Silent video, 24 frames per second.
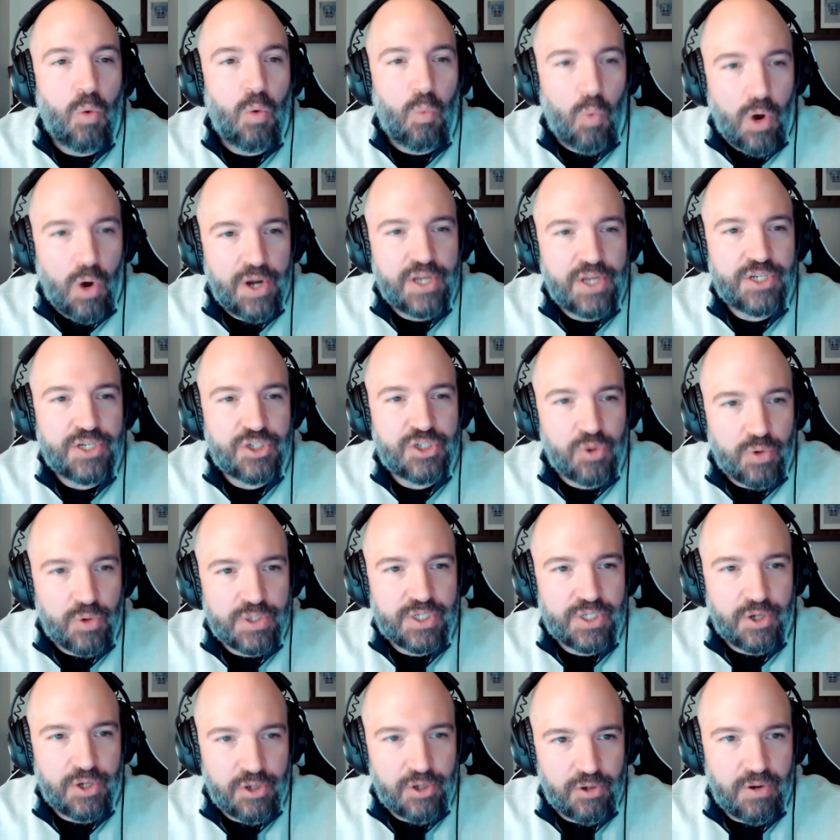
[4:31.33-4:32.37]
What is your
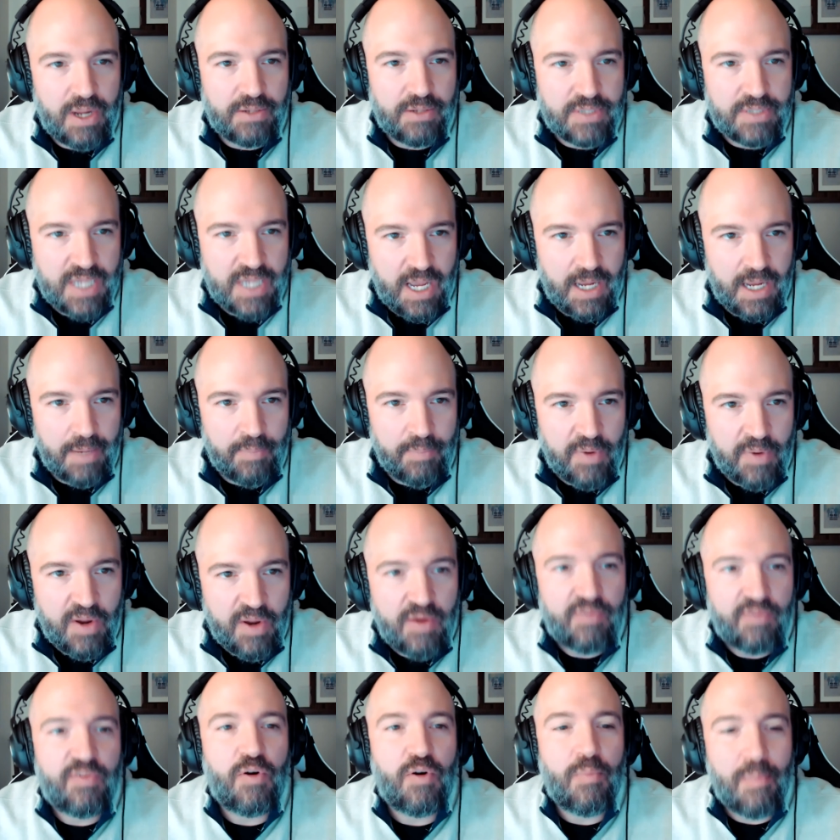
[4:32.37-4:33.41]
turnaround time
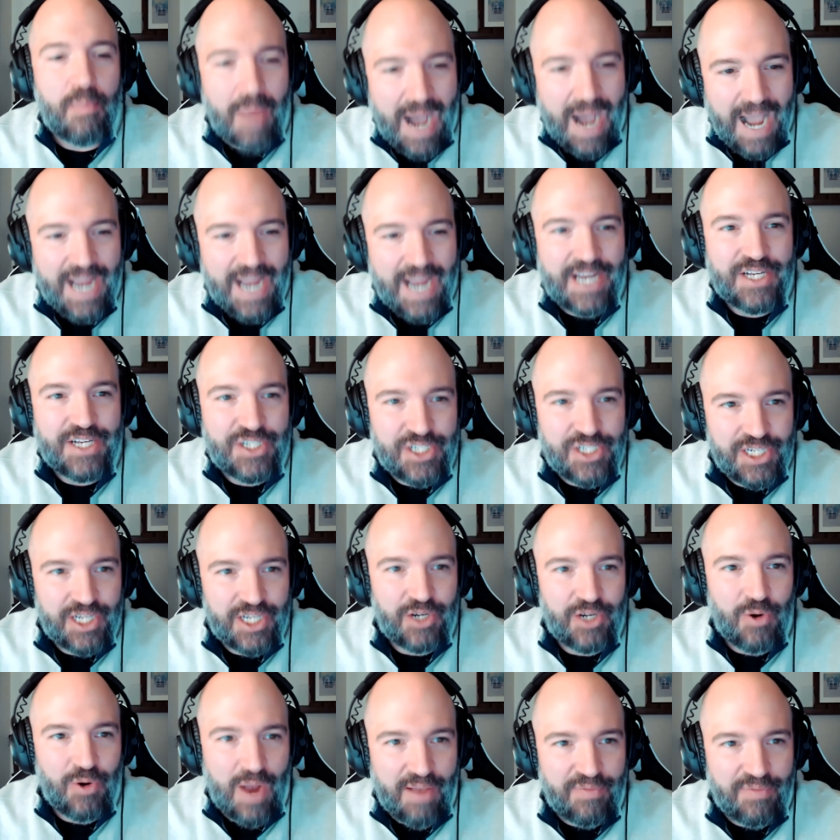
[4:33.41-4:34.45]
for my
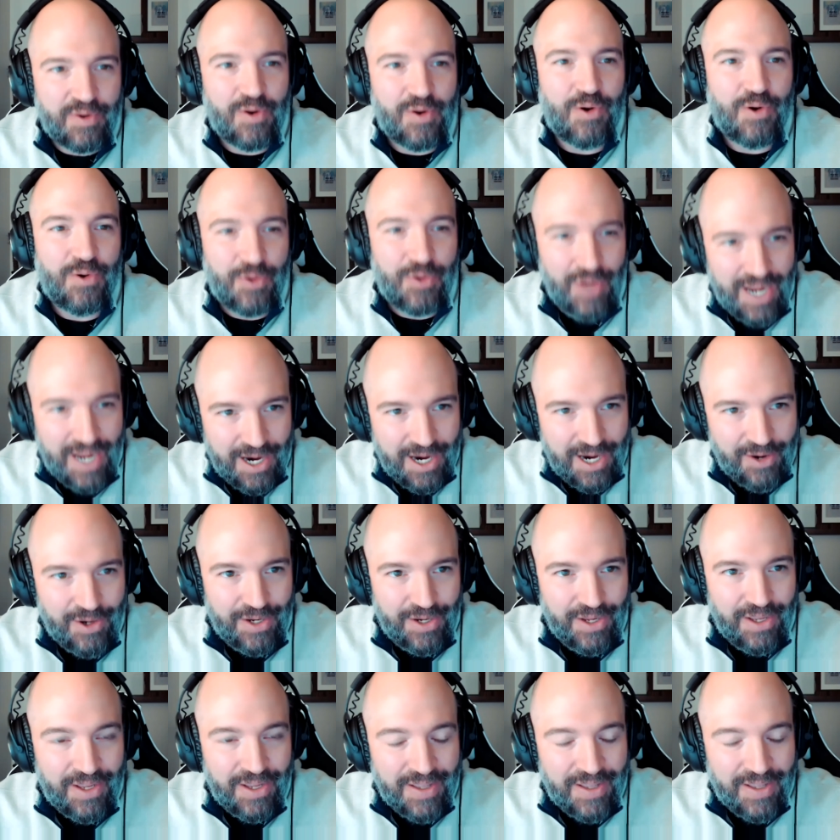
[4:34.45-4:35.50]
geographical
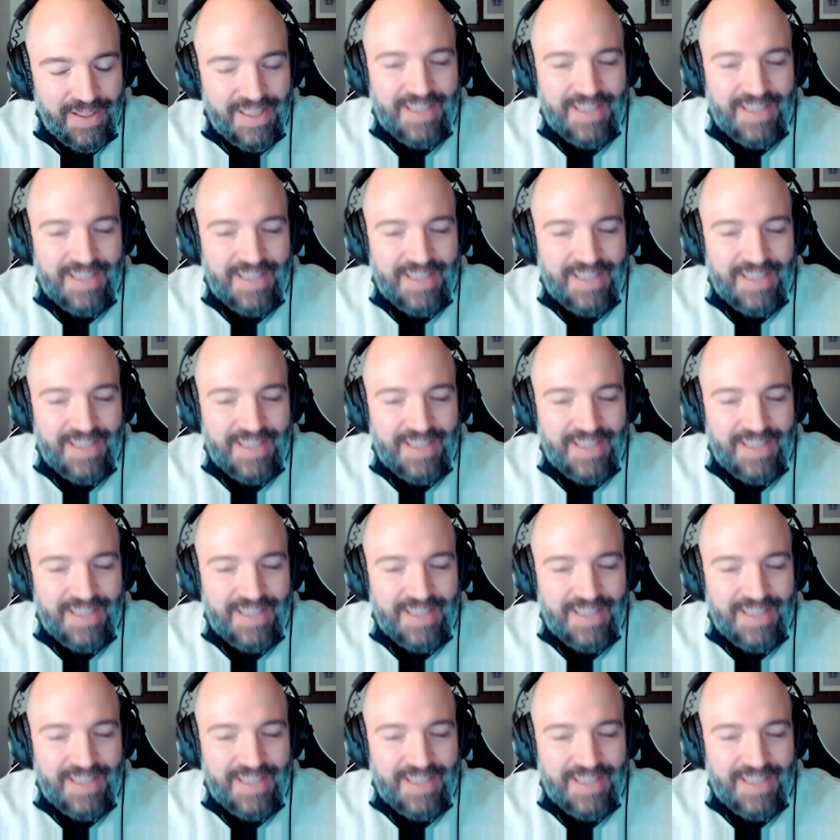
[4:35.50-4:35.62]
area?